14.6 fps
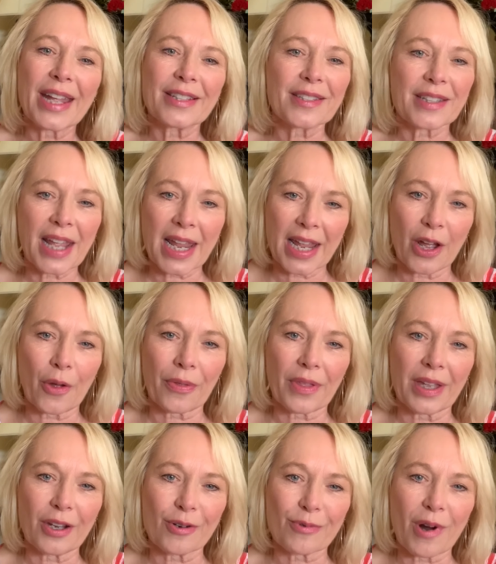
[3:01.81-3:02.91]
and stay
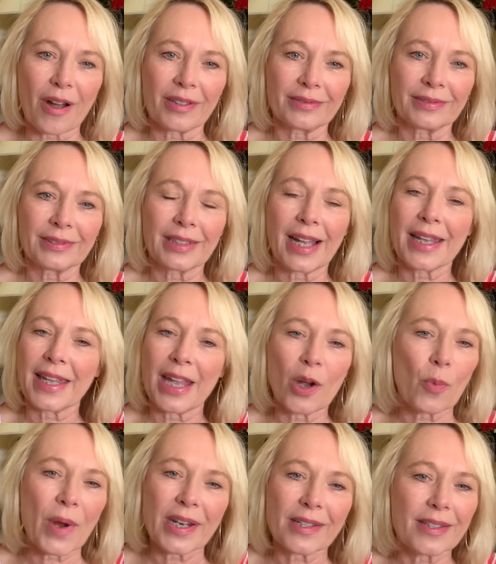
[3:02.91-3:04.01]
healthy, HRRA. I can't
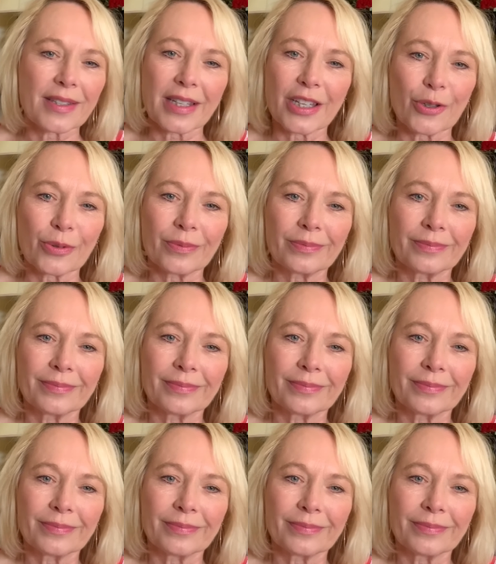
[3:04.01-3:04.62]
wait to see you.